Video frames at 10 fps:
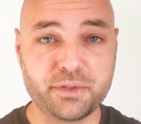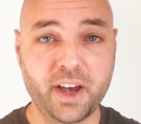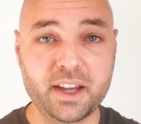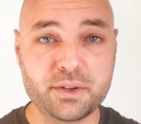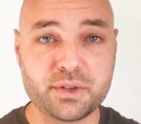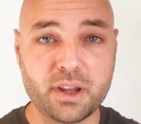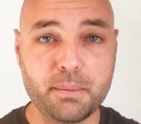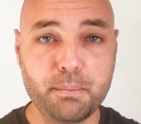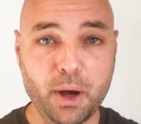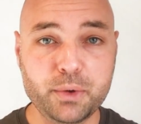
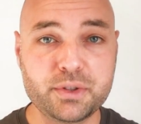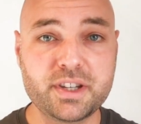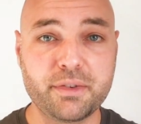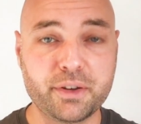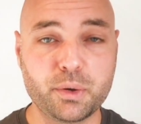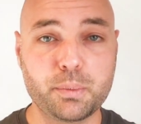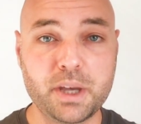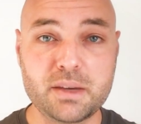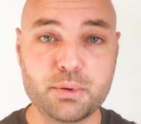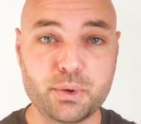Surveyors are the most
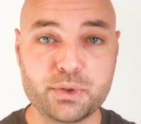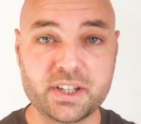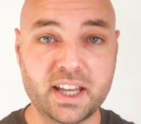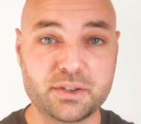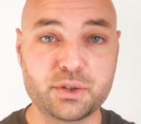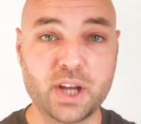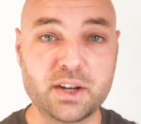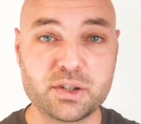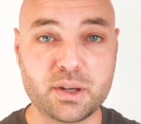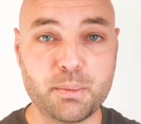difficult people to get
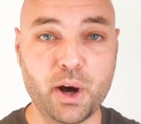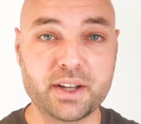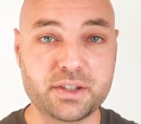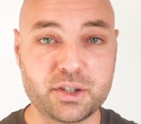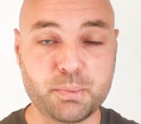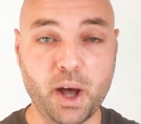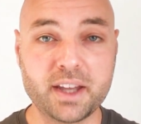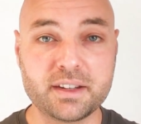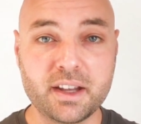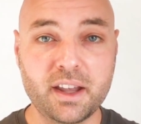to change their mind,
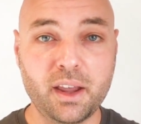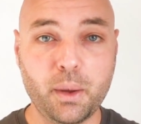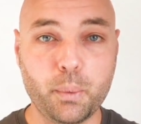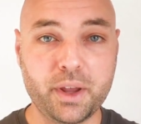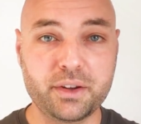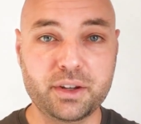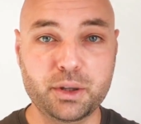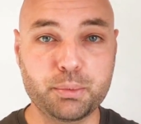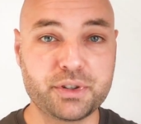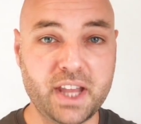despite
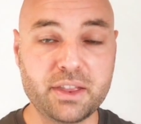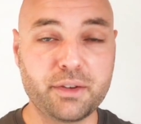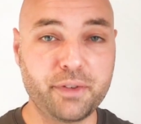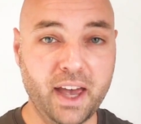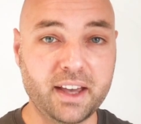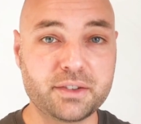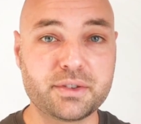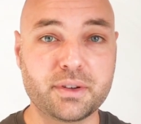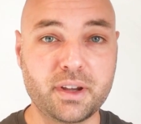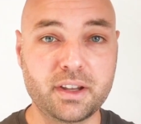whether you present the
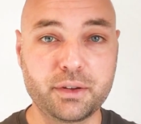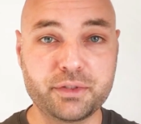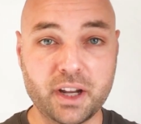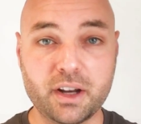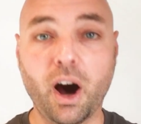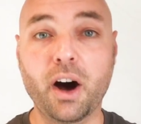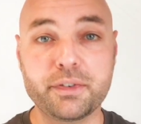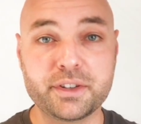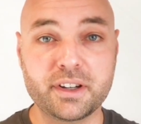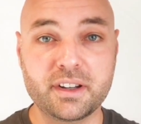facts, you've done it
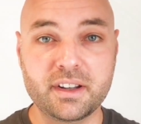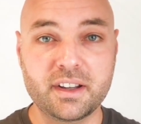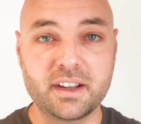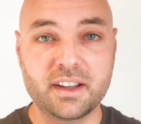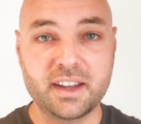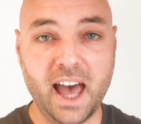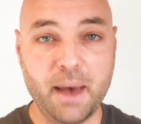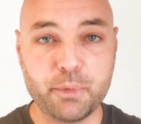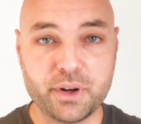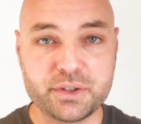after
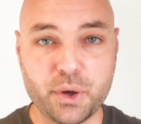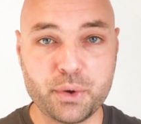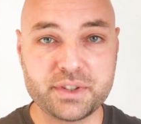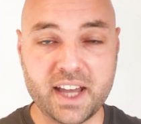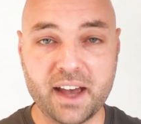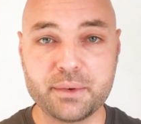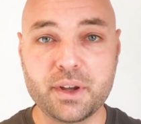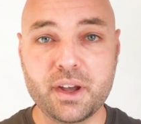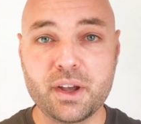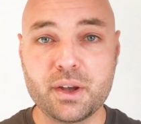the hammer has gone
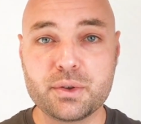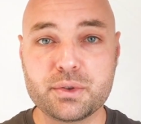down.